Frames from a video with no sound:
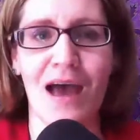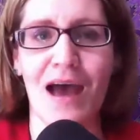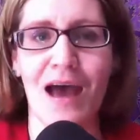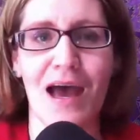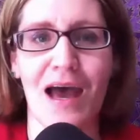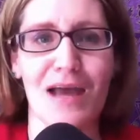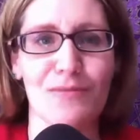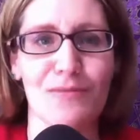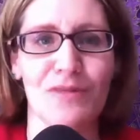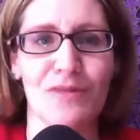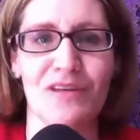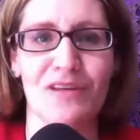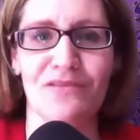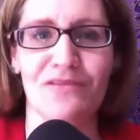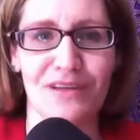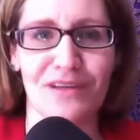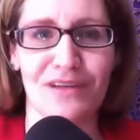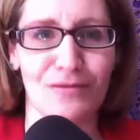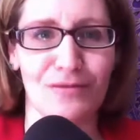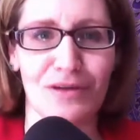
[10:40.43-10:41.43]
I'm
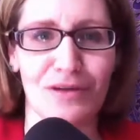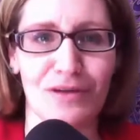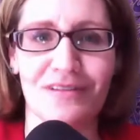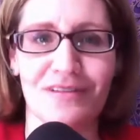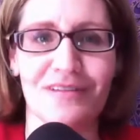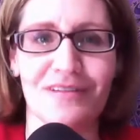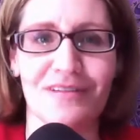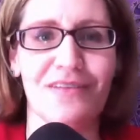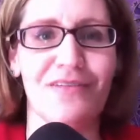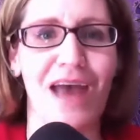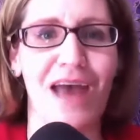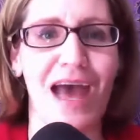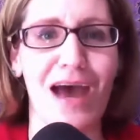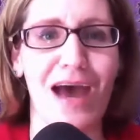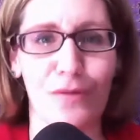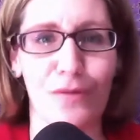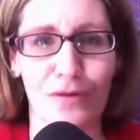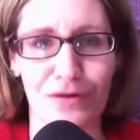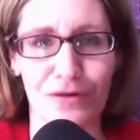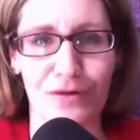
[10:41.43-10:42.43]
convinced we could save
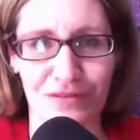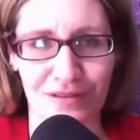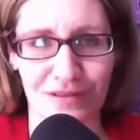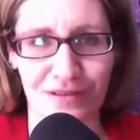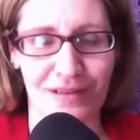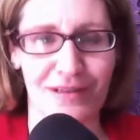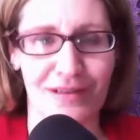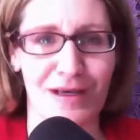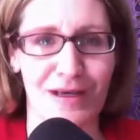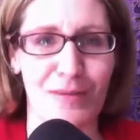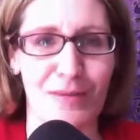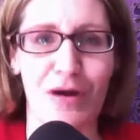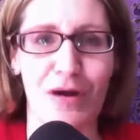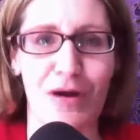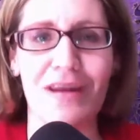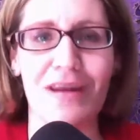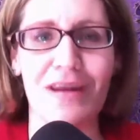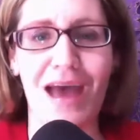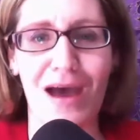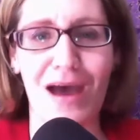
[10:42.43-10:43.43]
hours upon
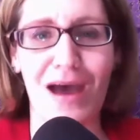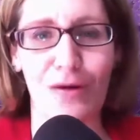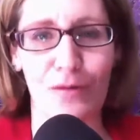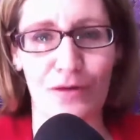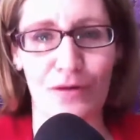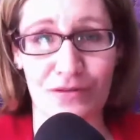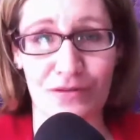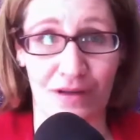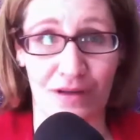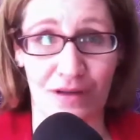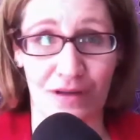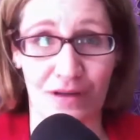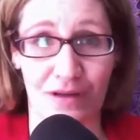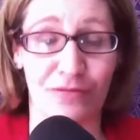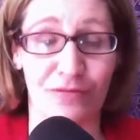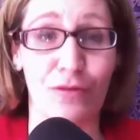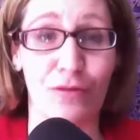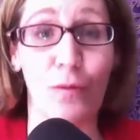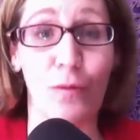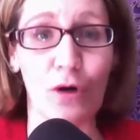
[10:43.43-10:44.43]
hours for
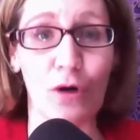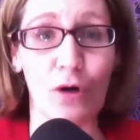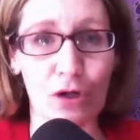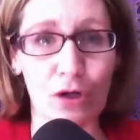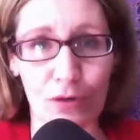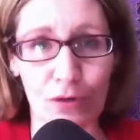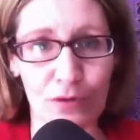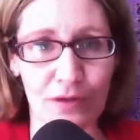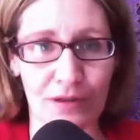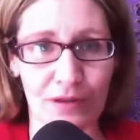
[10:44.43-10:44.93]
the world.